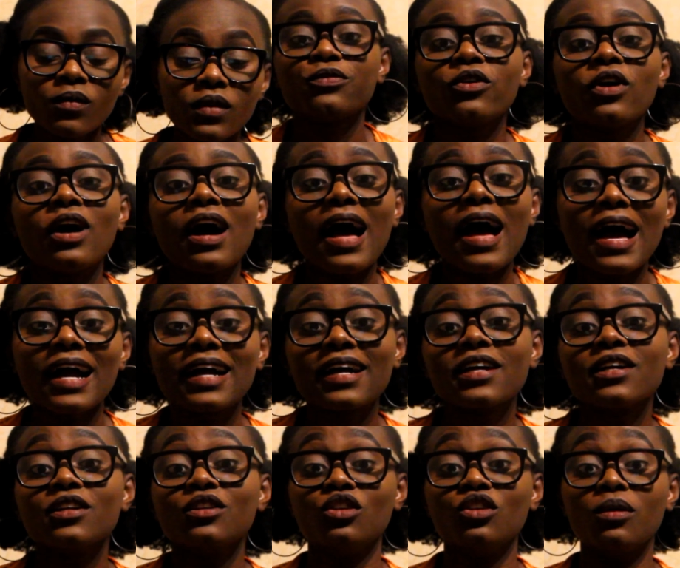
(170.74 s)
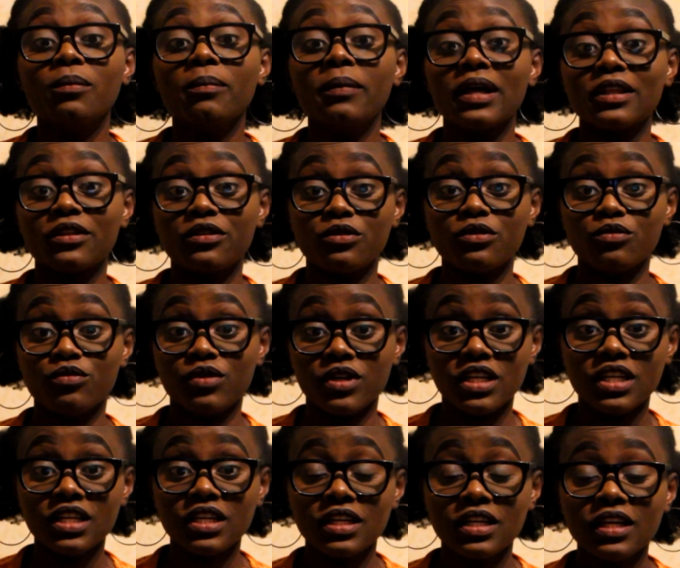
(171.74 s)
For hack number
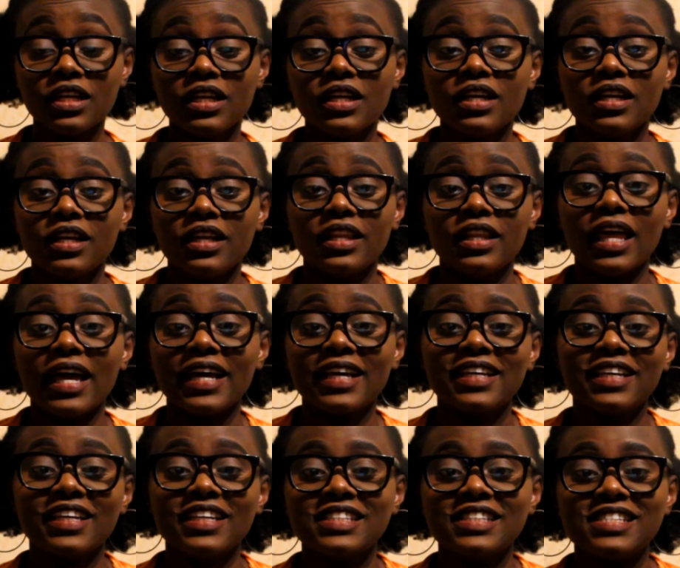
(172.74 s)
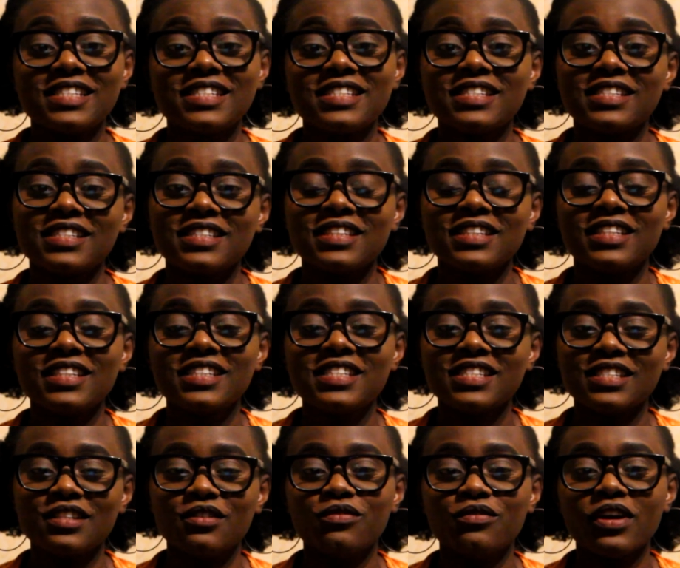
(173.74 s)
3, like this
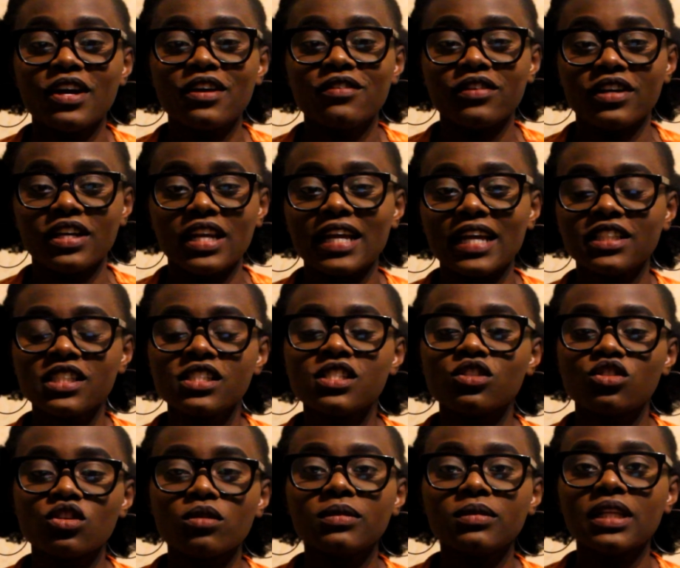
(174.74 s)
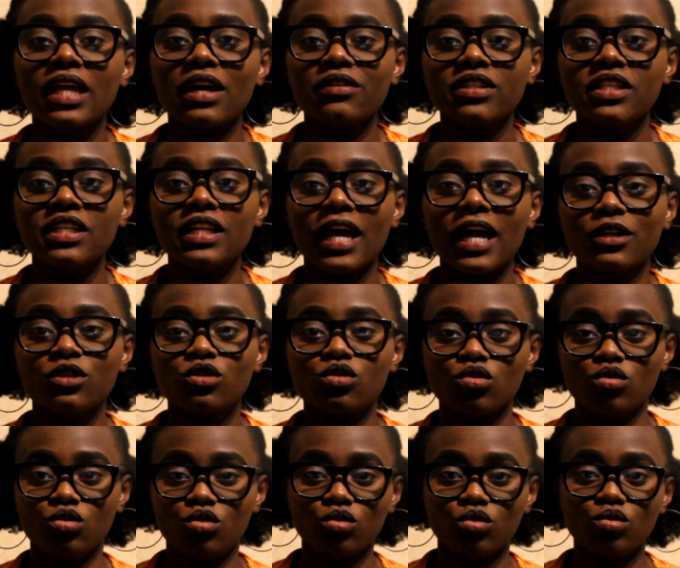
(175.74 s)
is a very like this is something I really like
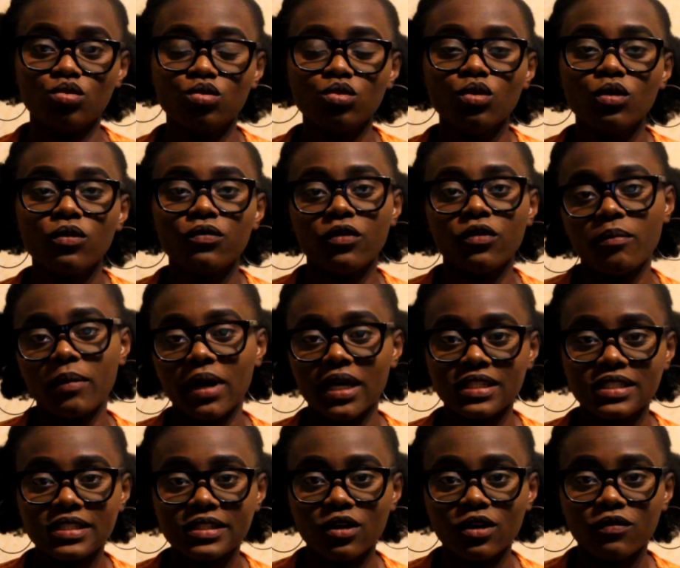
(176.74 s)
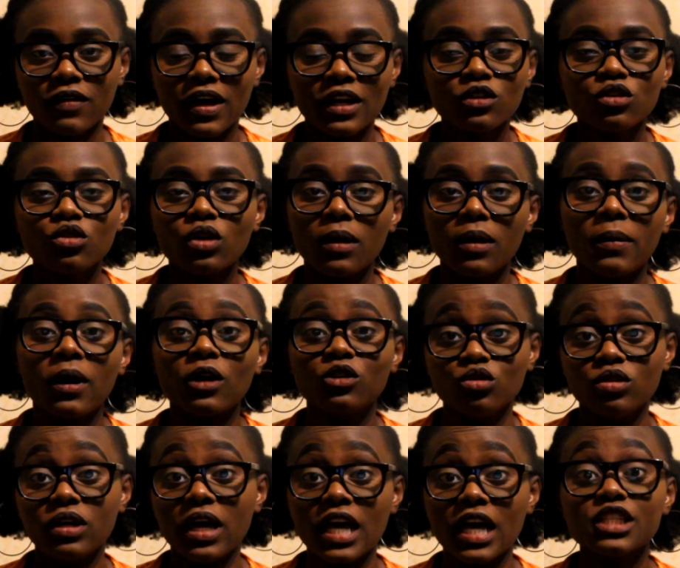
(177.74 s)
to do for myself. I don't know about
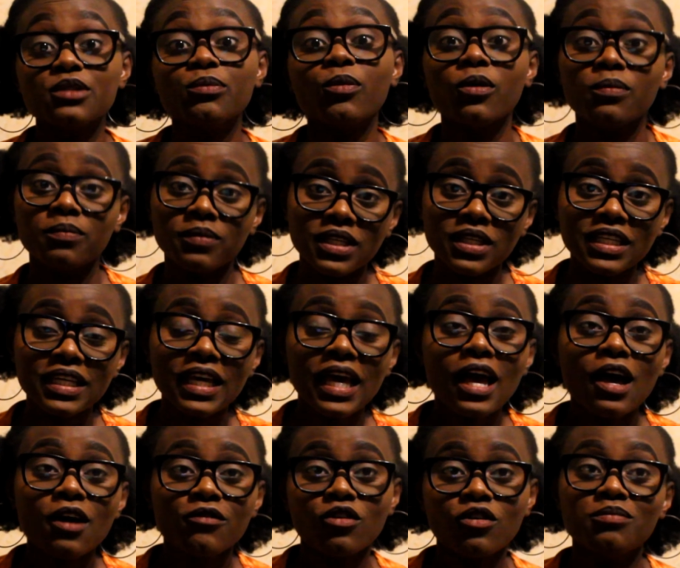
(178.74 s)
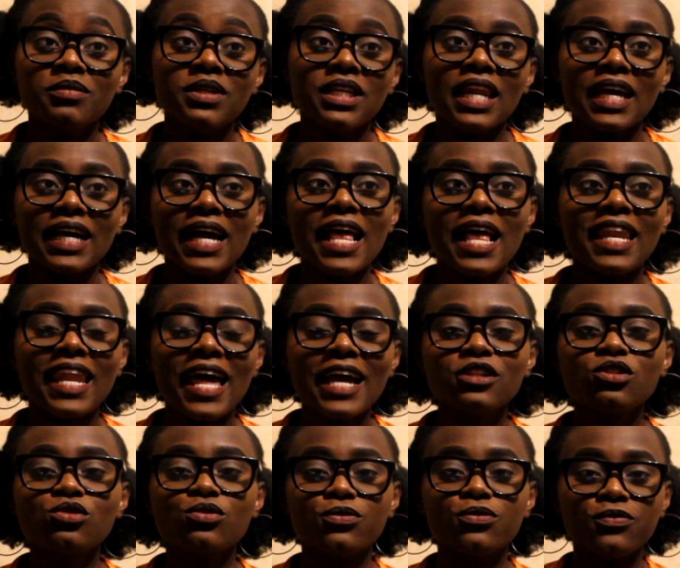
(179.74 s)
you guys, but for me like I
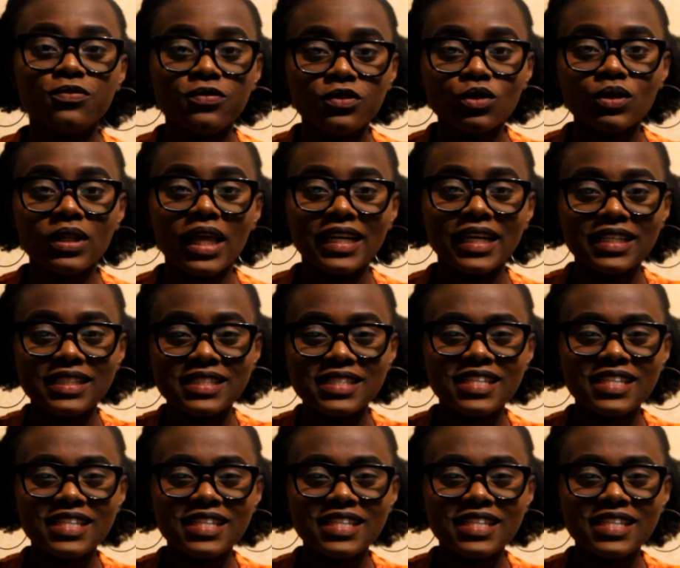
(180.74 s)
like to feel like a